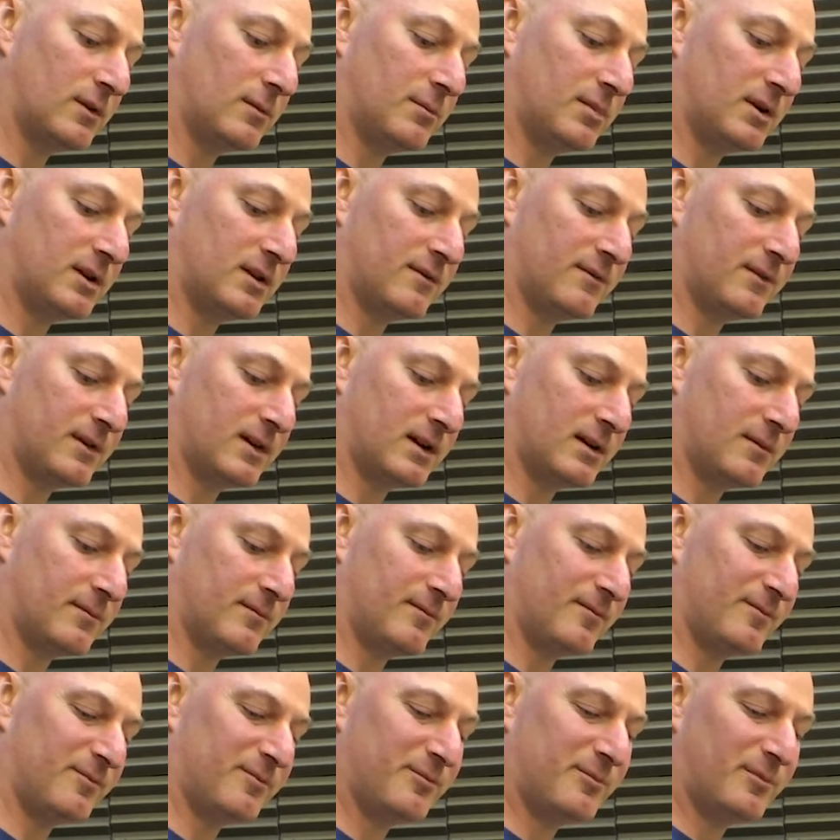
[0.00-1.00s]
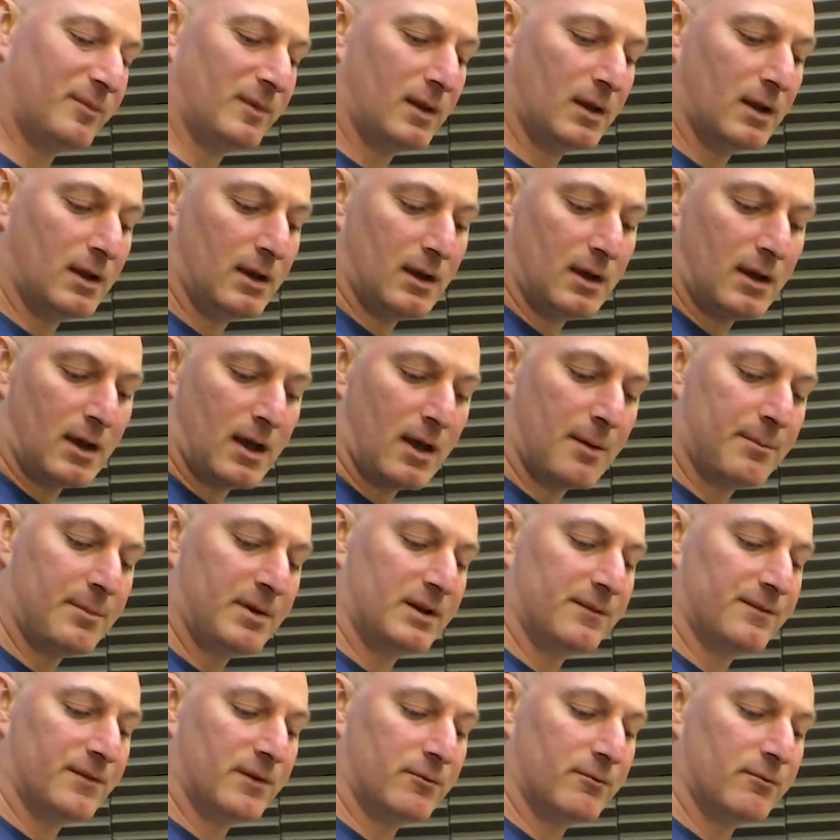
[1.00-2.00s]
bit
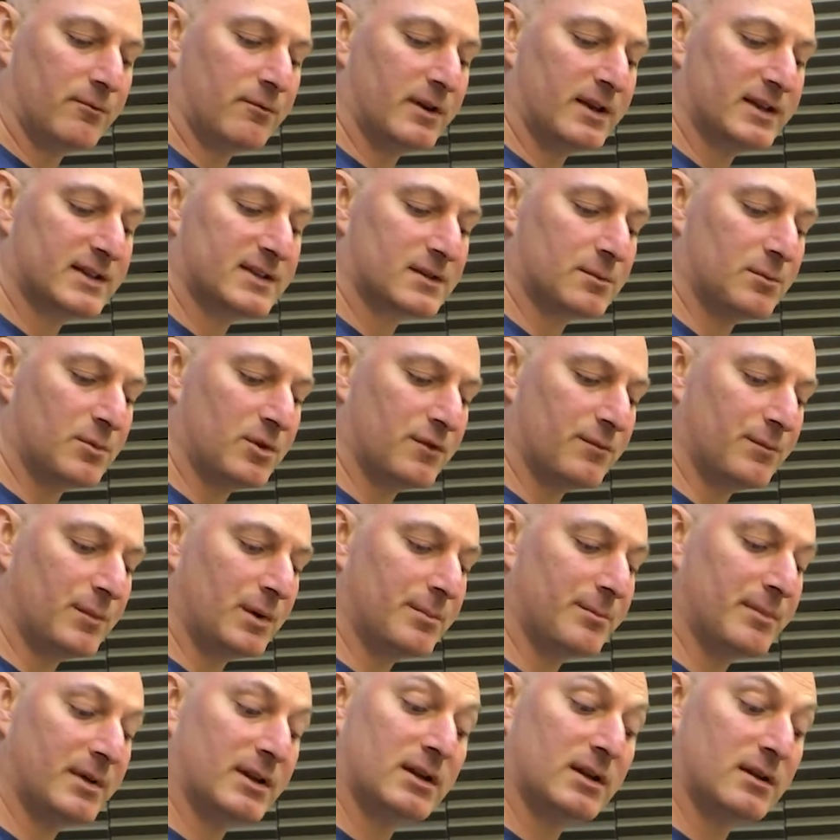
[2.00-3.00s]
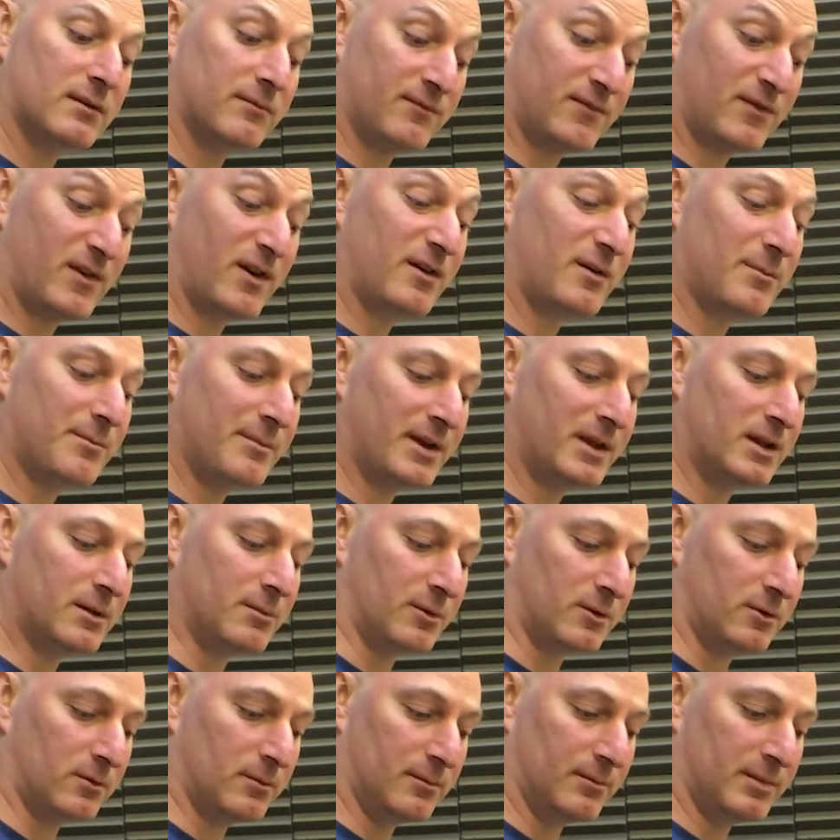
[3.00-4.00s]
of a wrist movement, but very
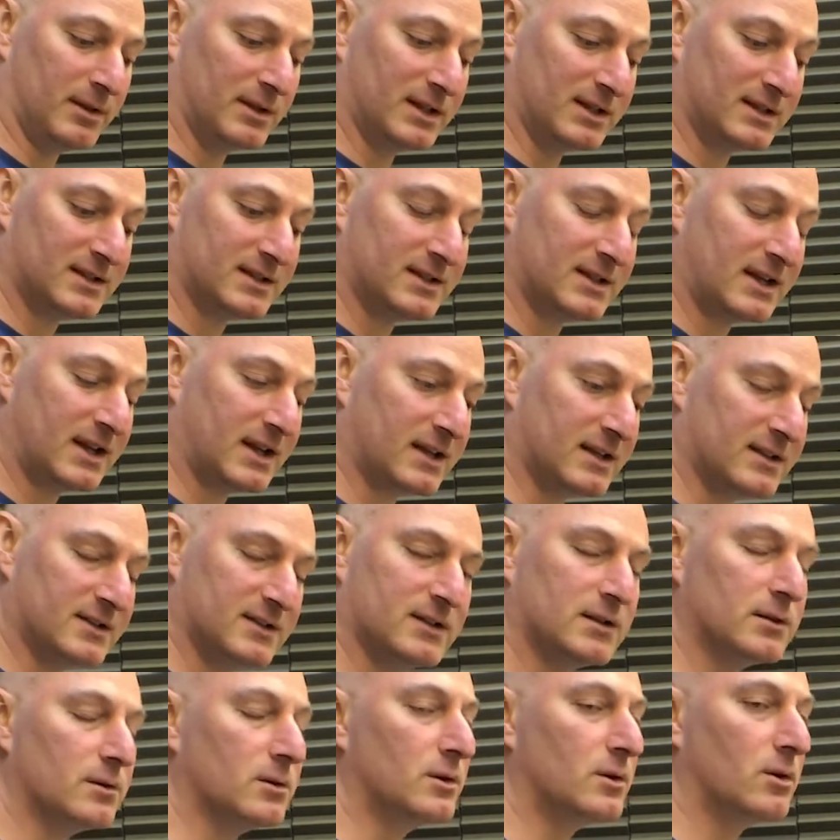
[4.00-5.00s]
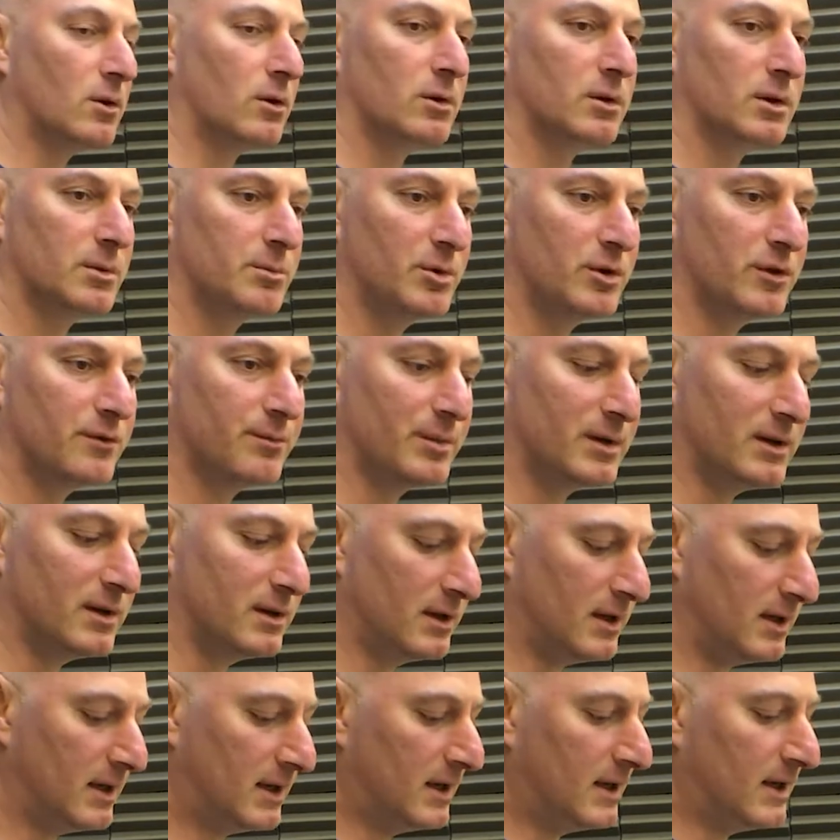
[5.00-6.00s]
minimal. But the stick is doing all the movement.
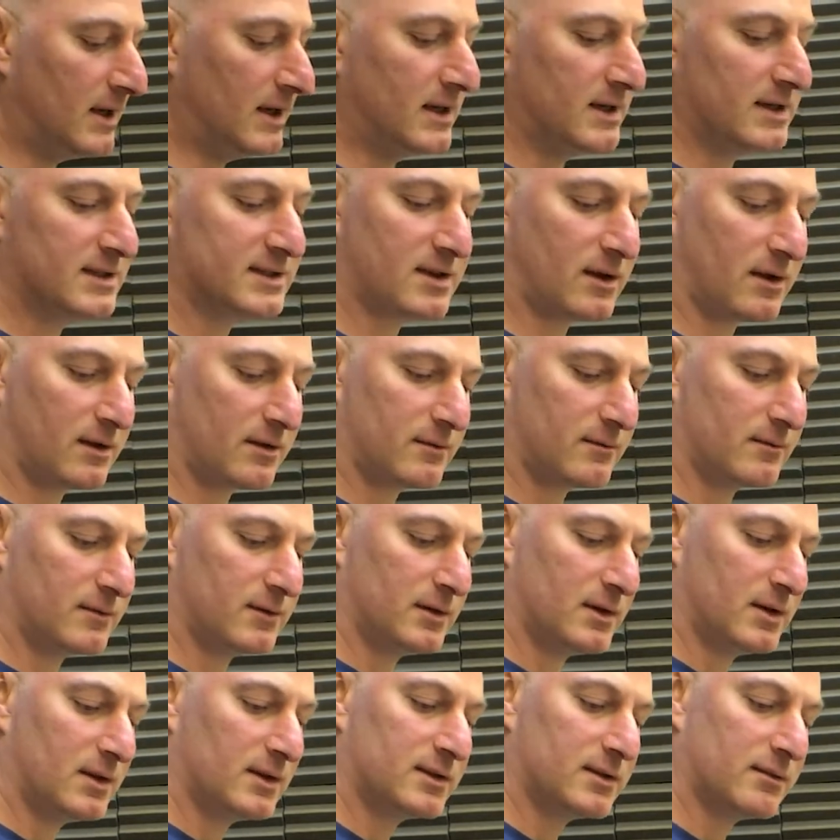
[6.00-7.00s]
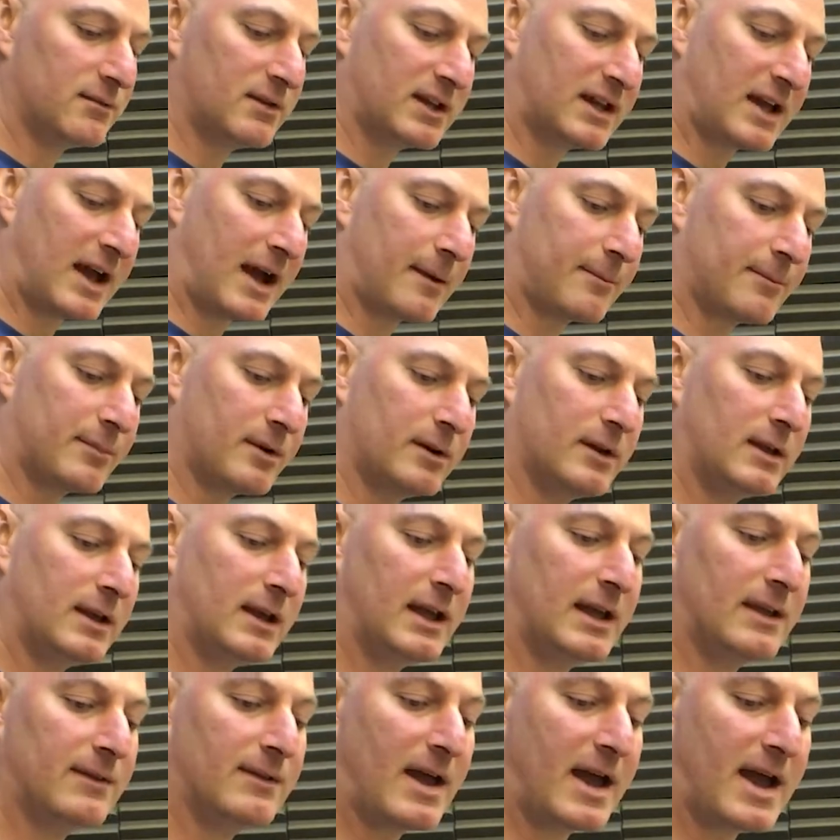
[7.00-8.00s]
So to recap,
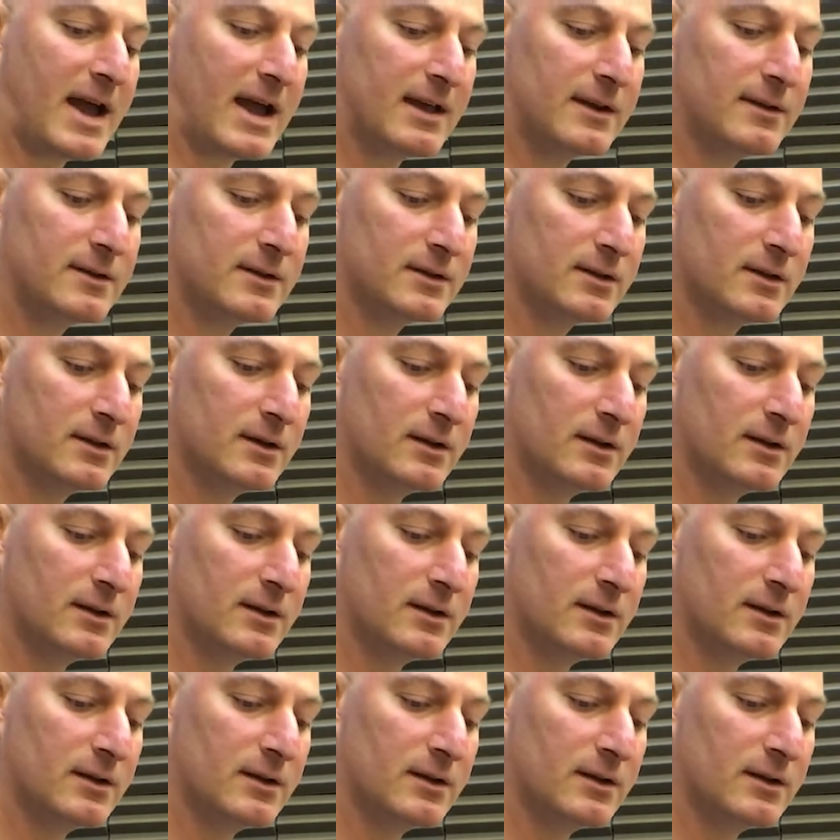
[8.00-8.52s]
in the hand,